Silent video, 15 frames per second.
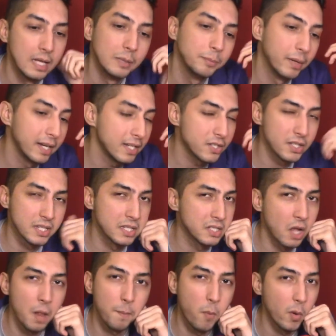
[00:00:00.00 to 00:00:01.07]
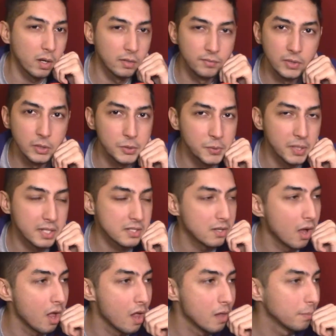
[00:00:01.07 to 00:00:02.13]
But it's all point of view and it's
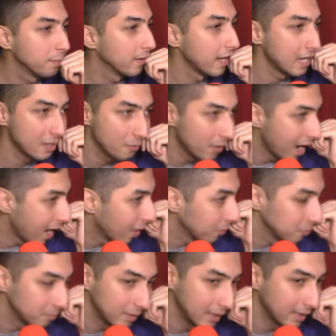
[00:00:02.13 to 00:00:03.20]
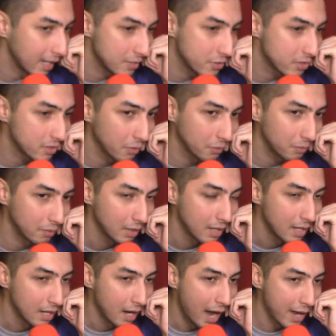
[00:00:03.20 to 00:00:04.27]
all playing around. But
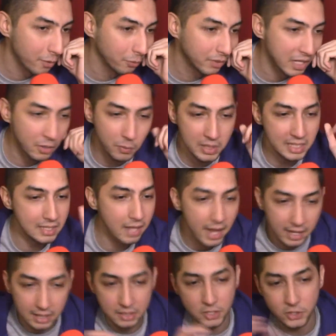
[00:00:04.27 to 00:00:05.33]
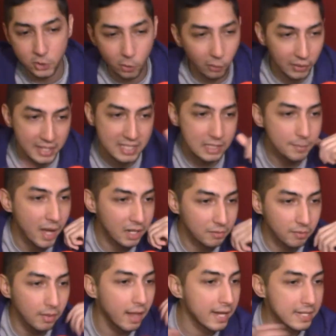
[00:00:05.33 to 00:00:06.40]
I don't think we need like this crazy amount of
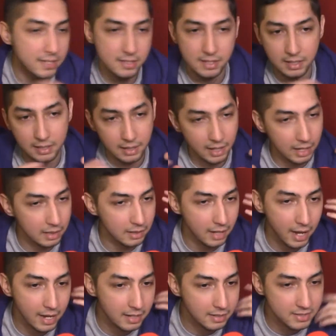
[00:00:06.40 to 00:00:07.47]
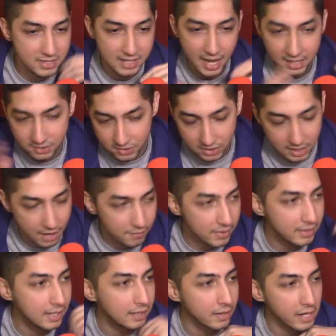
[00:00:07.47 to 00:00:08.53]
lights and sets and
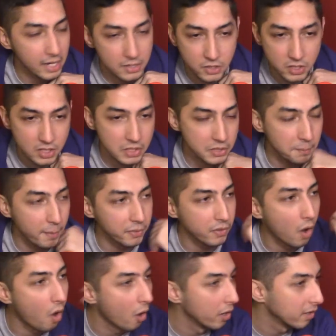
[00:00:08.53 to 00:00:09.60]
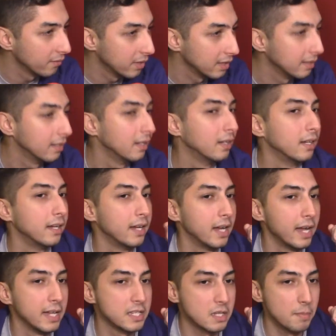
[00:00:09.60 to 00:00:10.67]
everything. Like it's about the heart of it.
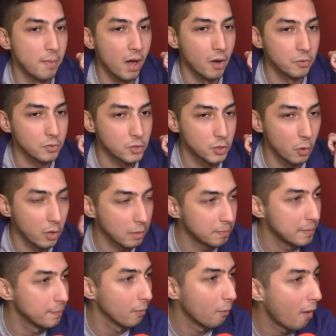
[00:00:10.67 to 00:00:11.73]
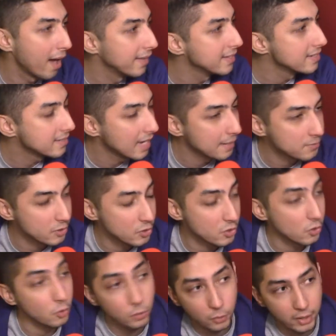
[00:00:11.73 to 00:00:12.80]
It's about showing people why these games are
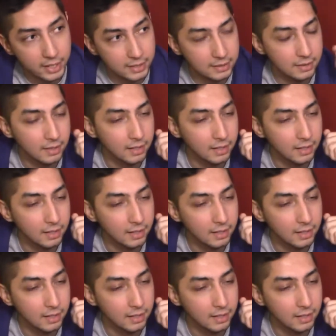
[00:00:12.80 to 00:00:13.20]
so great.